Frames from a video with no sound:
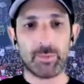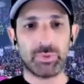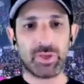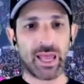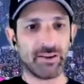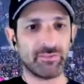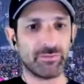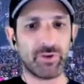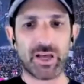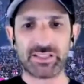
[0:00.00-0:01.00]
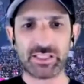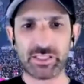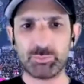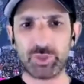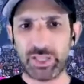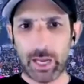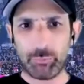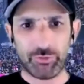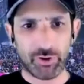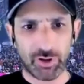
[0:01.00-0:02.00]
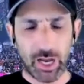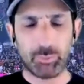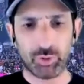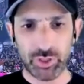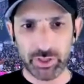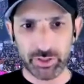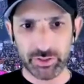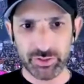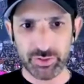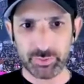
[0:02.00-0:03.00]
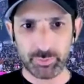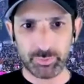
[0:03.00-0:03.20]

kind of split up for a couple years